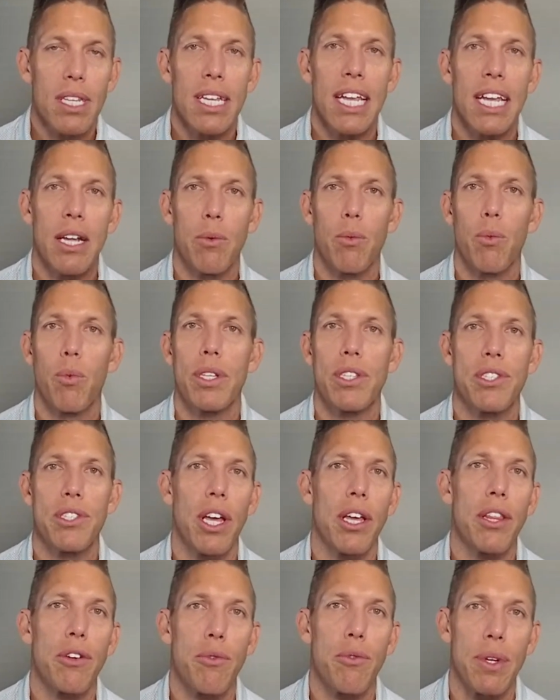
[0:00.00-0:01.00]
And what's the
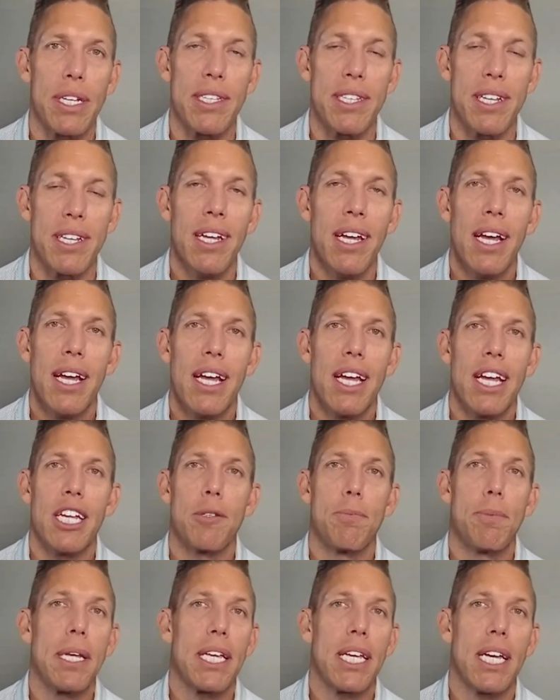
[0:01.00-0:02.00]
other reason is
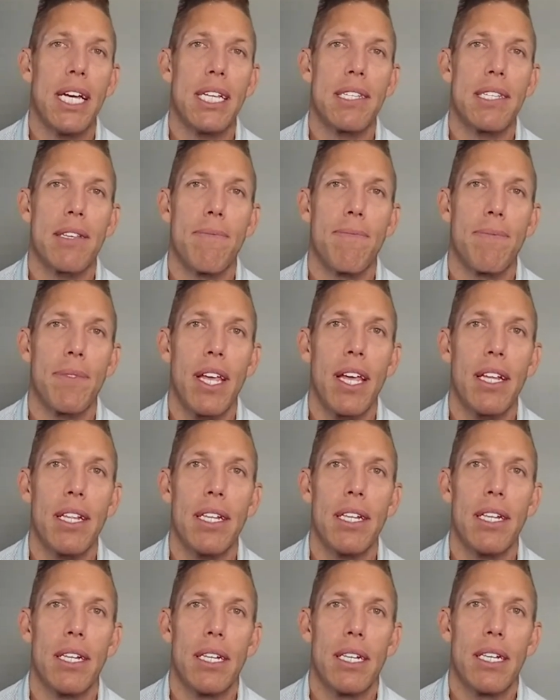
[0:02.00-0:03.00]
because it
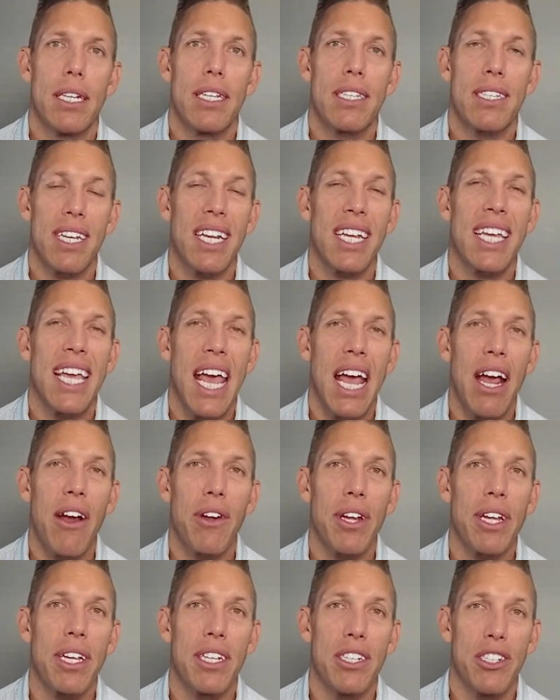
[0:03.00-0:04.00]
is going to
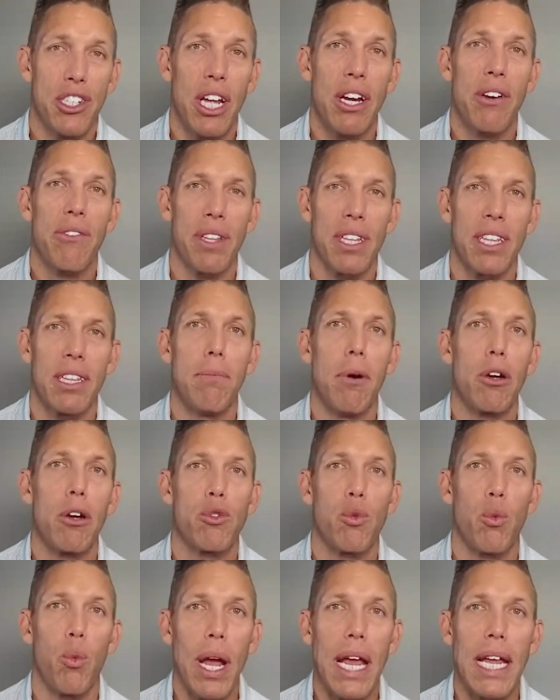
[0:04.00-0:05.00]
carry generally the
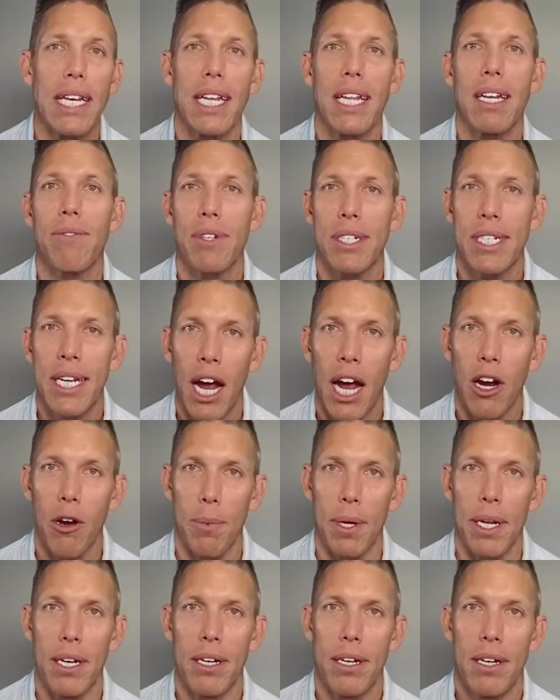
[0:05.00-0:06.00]
most weight in
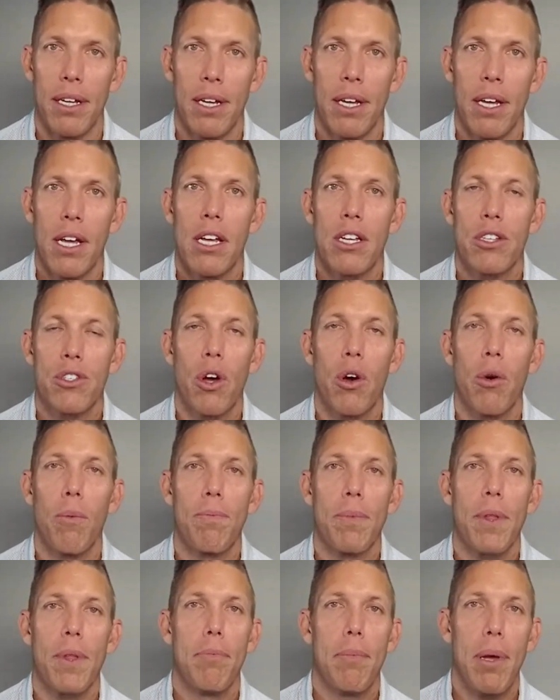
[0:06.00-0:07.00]
retirement. So
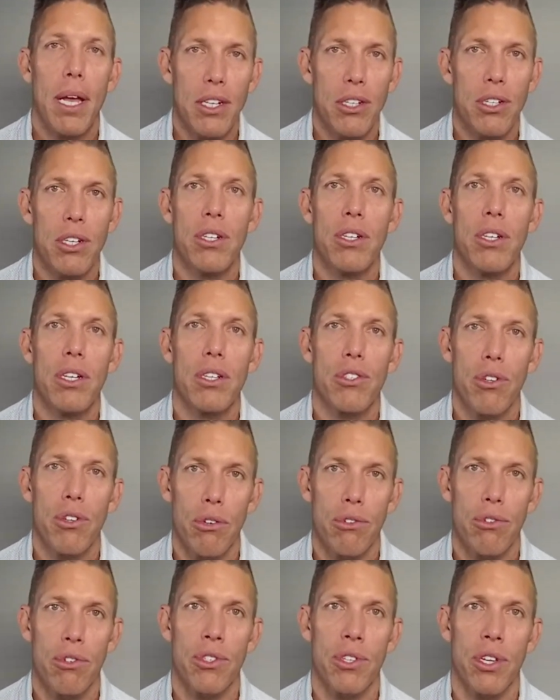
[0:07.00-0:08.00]
pension,
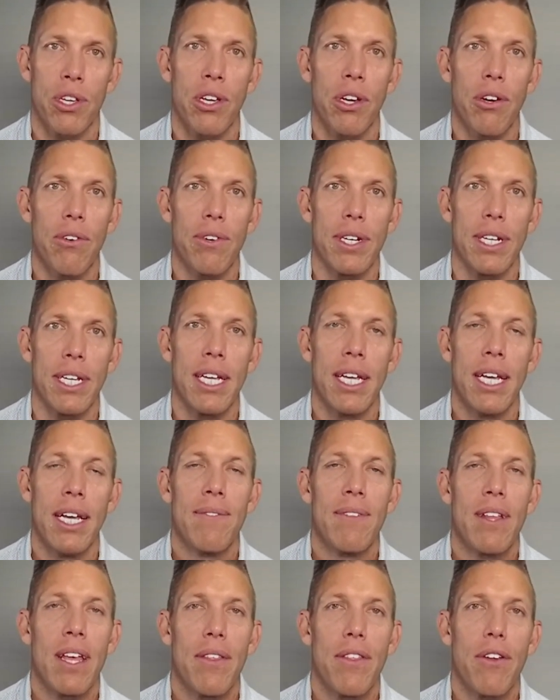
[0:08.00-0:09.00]
Social Security,
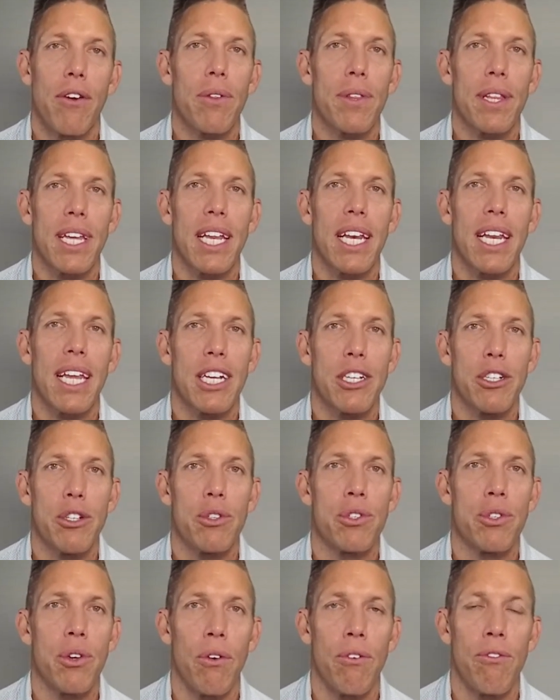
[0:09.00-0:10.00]
they're only going to get you
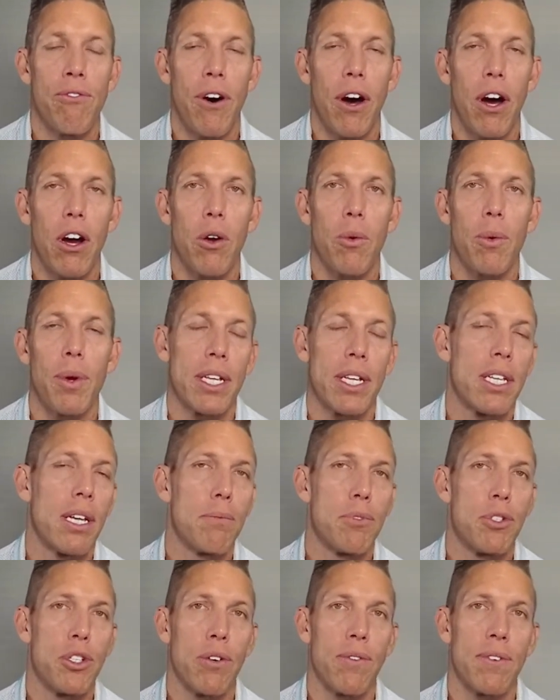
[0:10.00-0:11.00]
so far when it
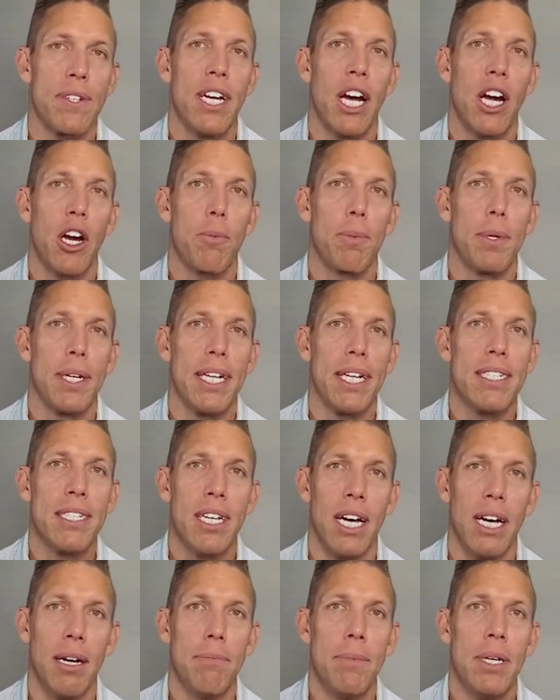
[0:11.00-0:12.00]
comes to your retirement
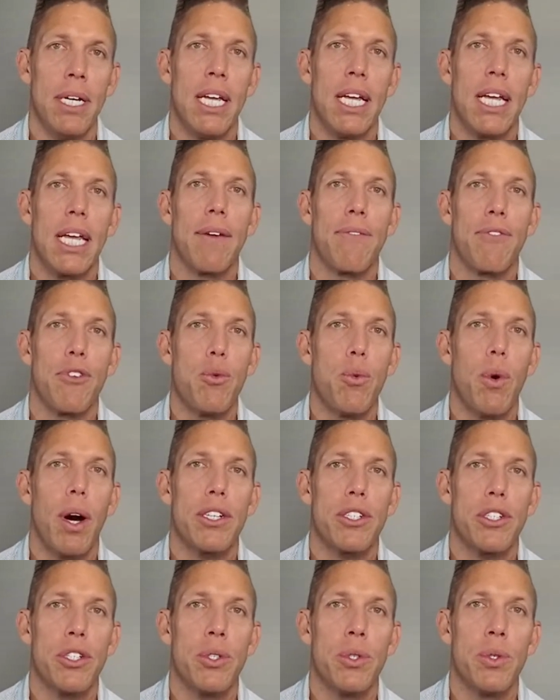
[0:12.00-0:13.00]
income. If you
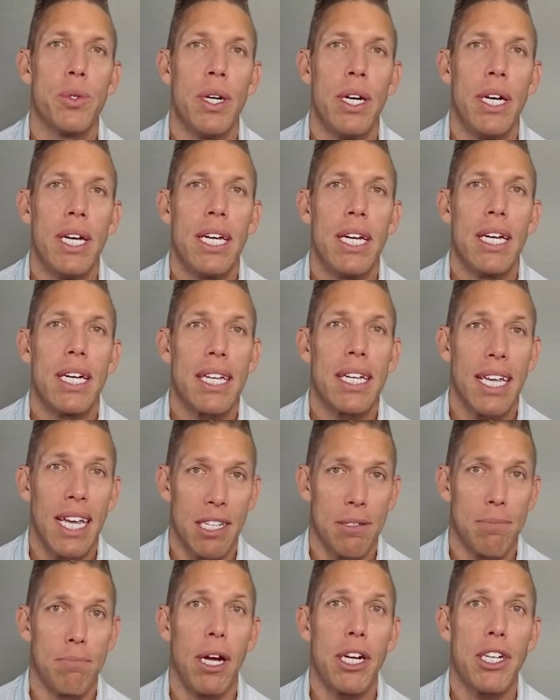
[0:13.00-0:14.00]
want to get
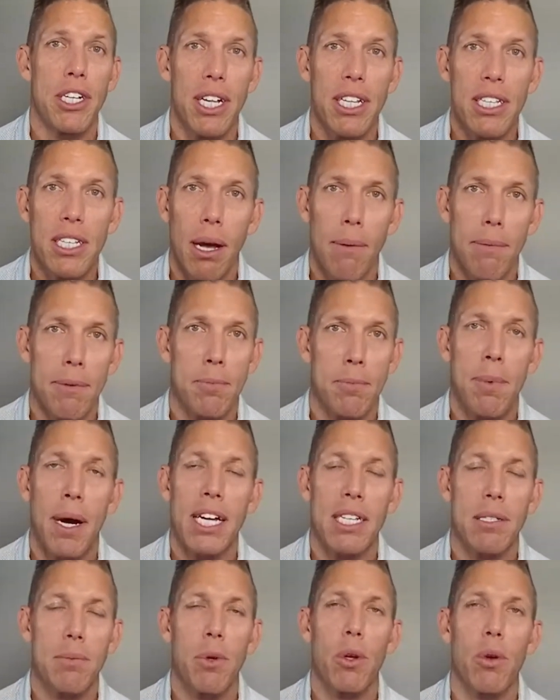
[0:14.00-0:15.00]
as much income as
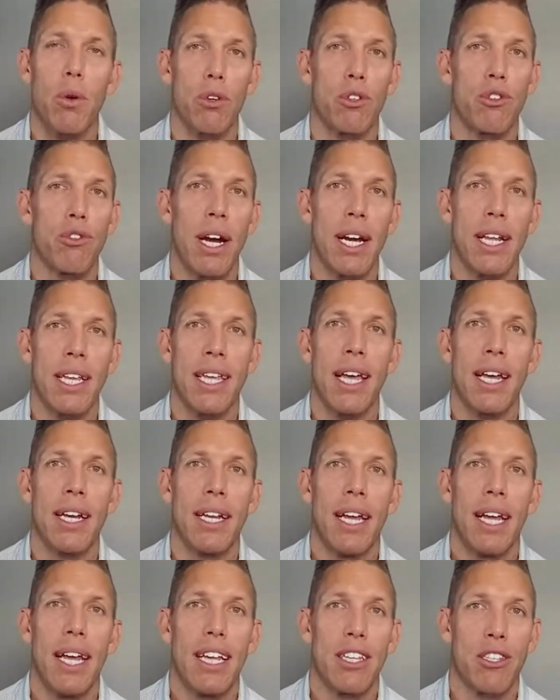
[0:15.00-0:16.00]
possible or try to get
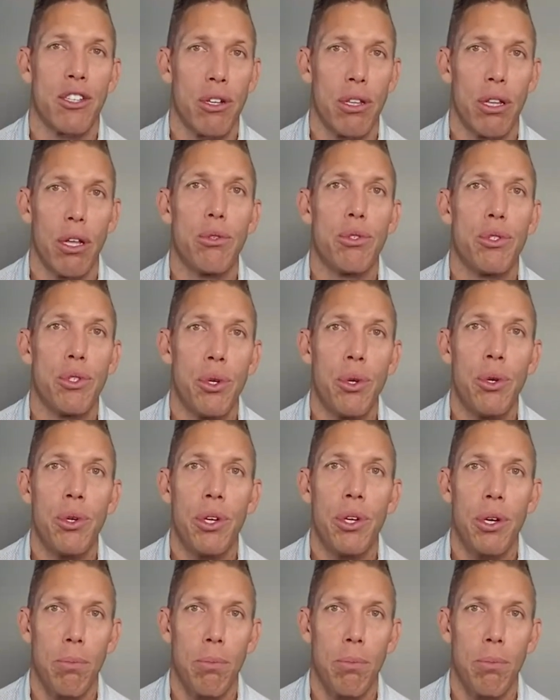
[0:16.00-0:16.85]
as close to your